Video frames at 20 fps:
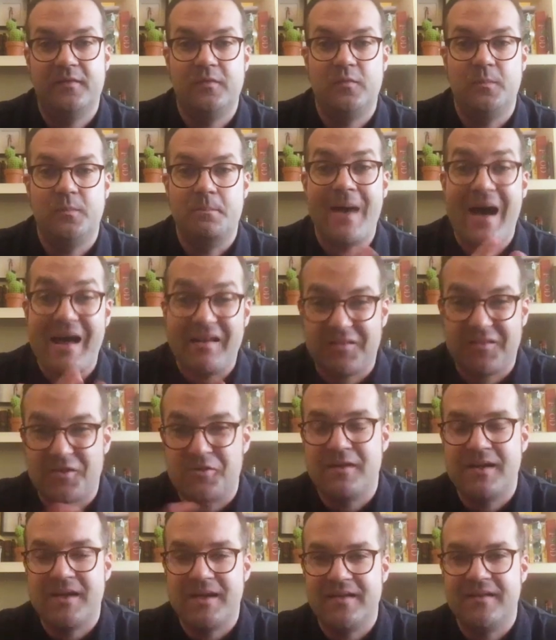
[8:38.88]

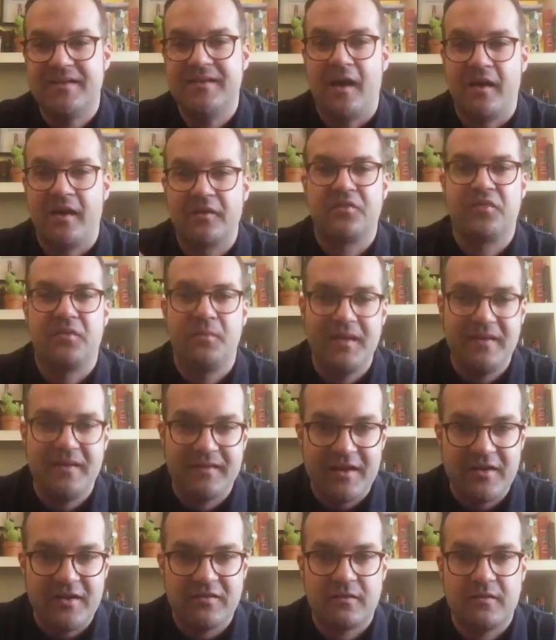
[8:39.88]
mastering the art of
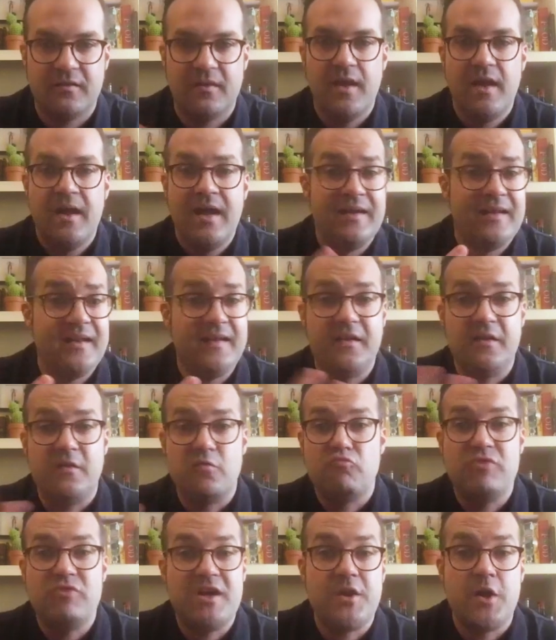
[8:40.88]
fermentation, they
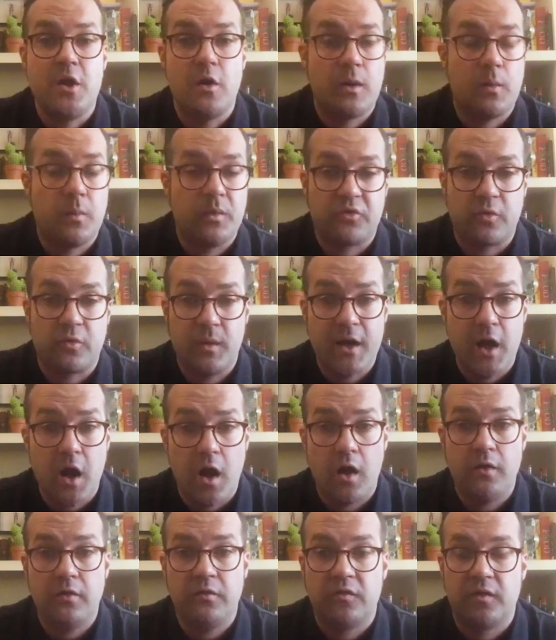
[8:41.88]
didn't really know what was going
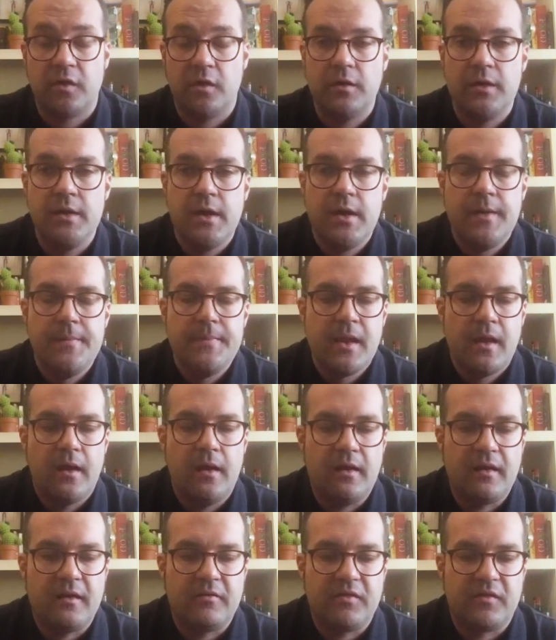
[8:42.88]
on. So a
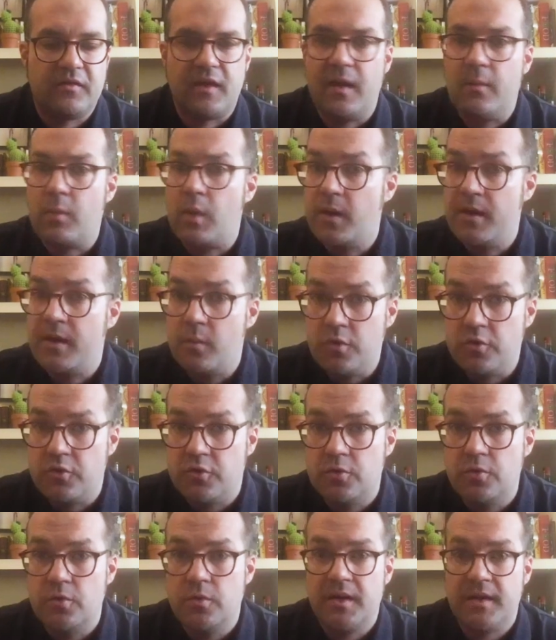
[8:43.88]
lot of the time what they would
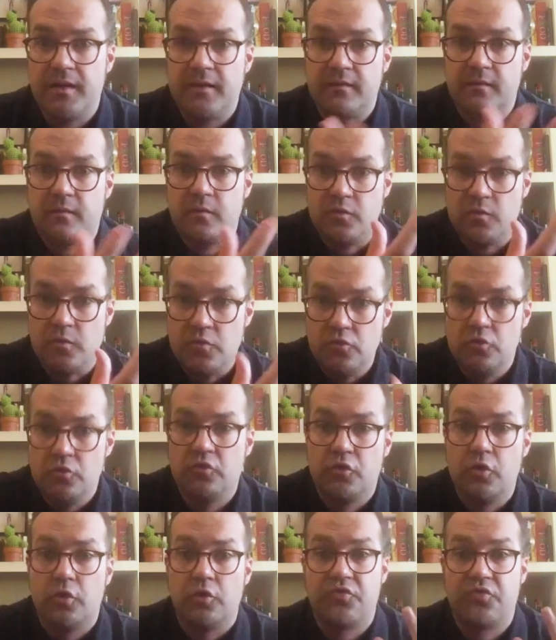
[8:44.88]
do is use
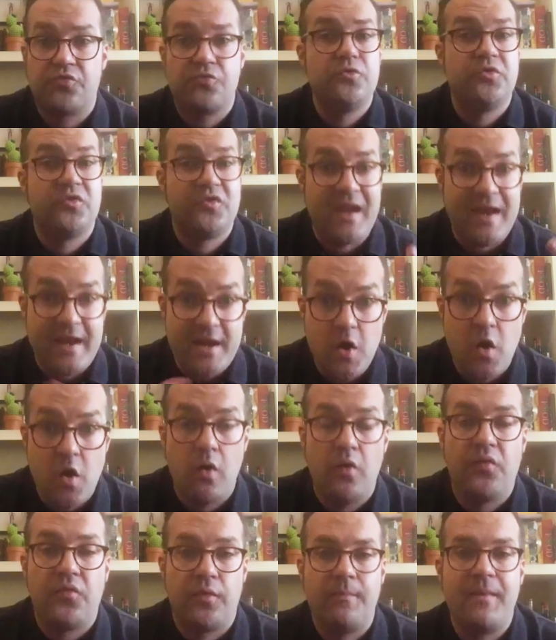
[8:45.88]
those fruits they
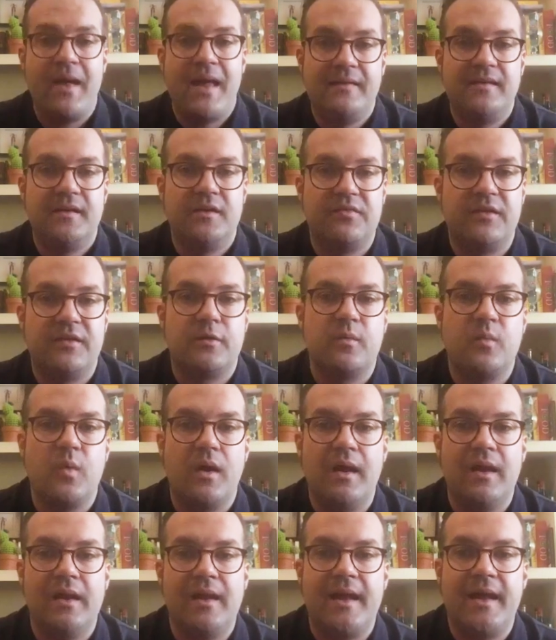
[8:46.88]
know fermented very
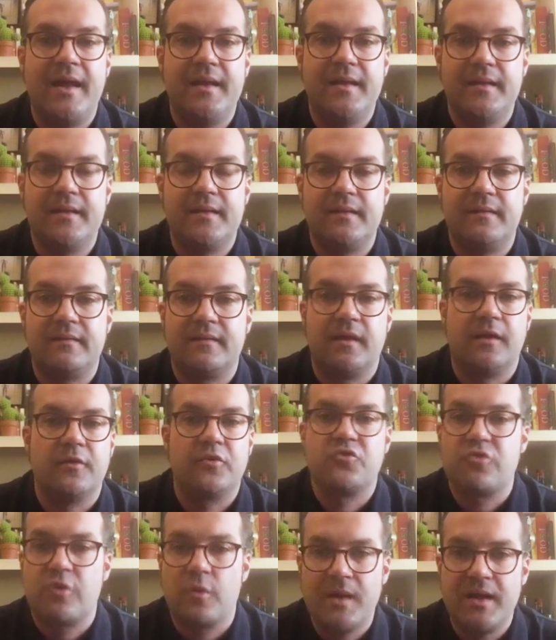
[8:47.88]
well and
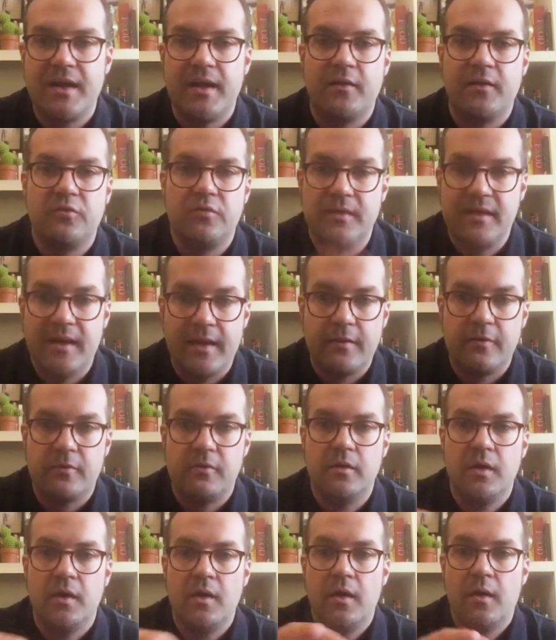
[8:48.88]
start throwing
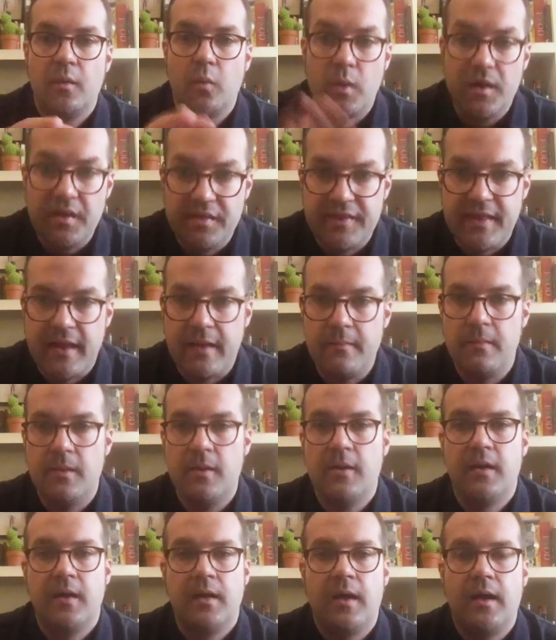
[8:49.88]
together with them
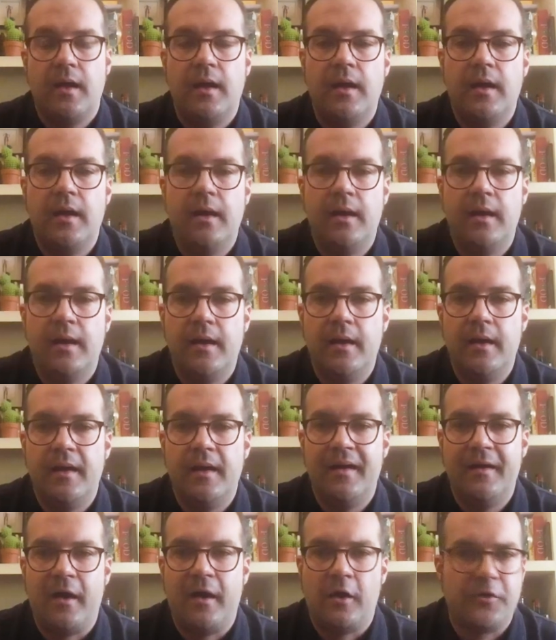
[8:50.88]

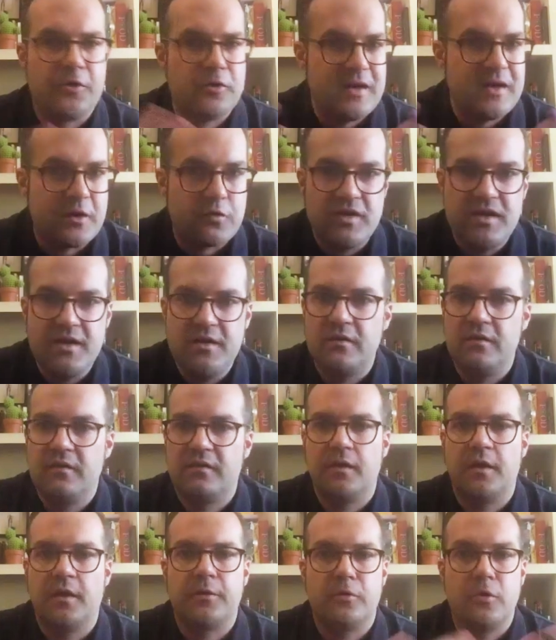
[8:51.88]
uh, other ingredients,
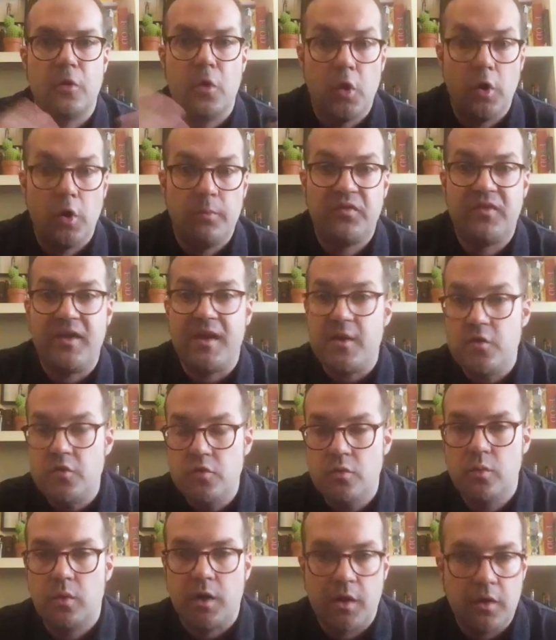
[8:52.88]
other herbs they
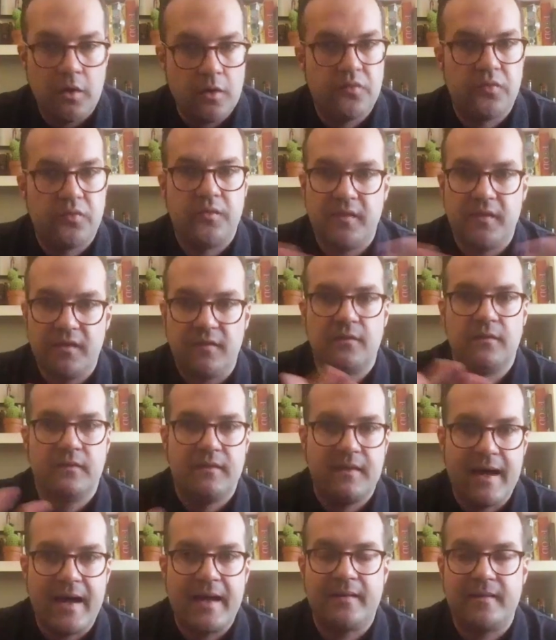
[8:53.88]
knew were good for this,
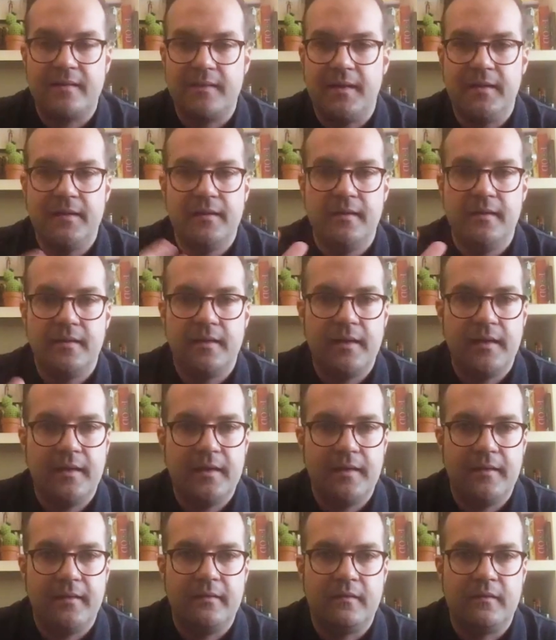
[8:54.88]
that. And
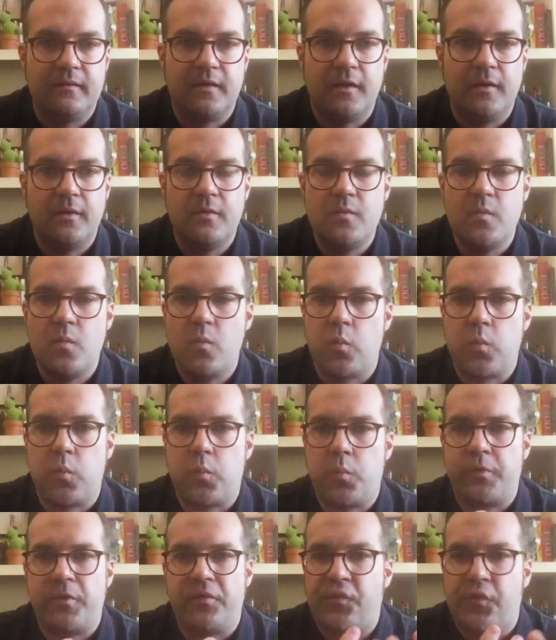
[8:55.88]
uh, so
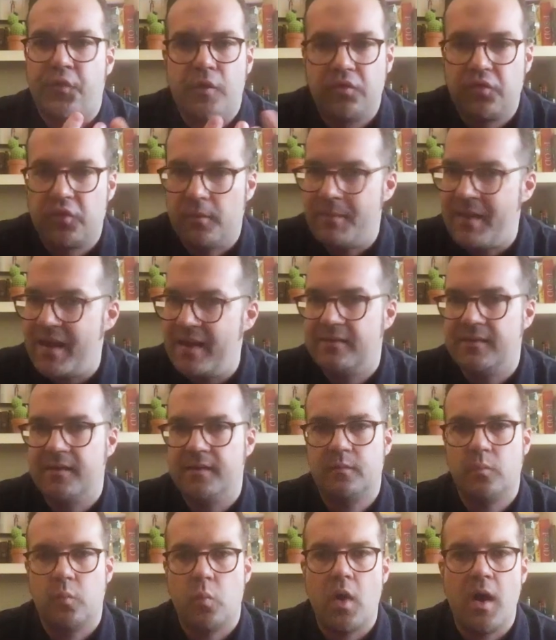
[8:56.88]
the first
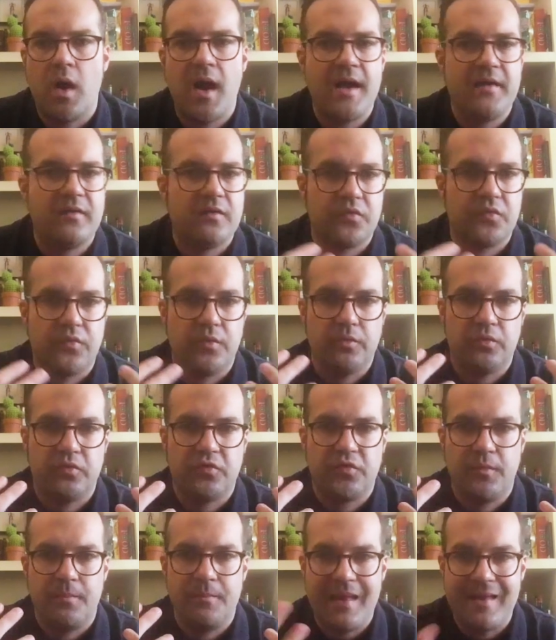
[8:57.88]
fermented wines, the first
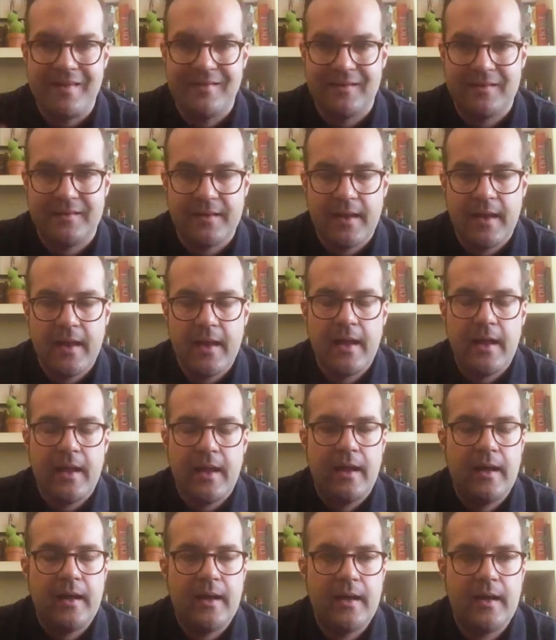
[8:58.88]
fermented
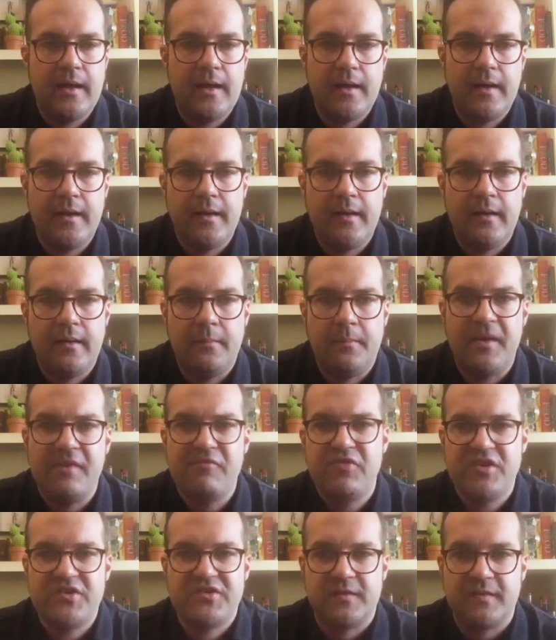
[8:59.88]
Uh,
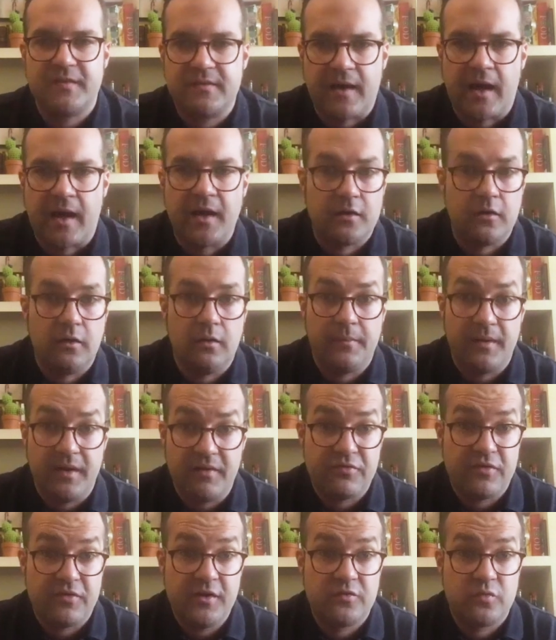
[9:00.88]
beverages, alcohol
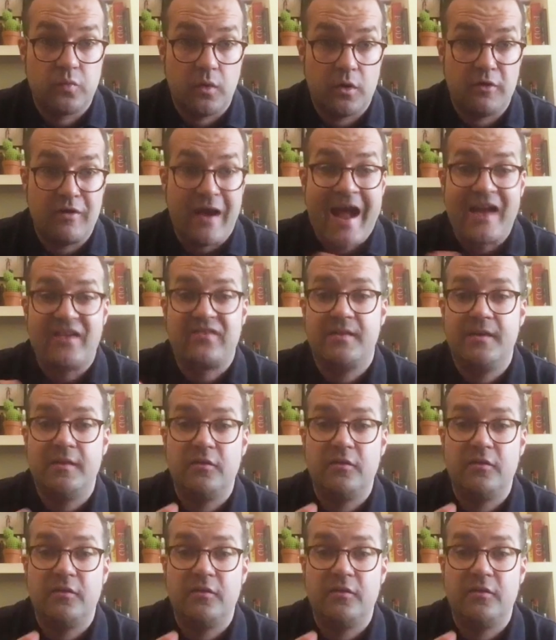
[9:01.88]
beverage, were actually